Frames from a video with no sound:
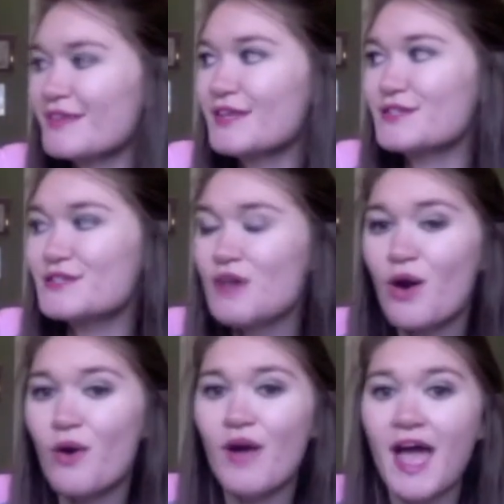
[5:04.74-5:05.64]

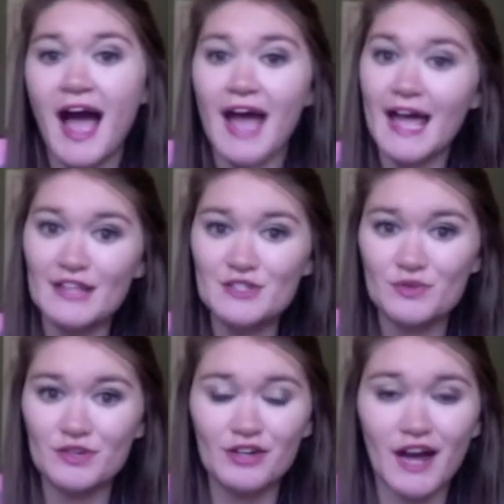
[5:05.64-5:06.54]
So I had
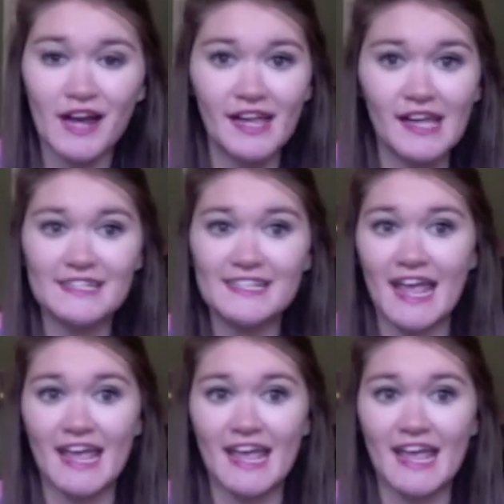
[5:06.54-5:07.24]
store credit,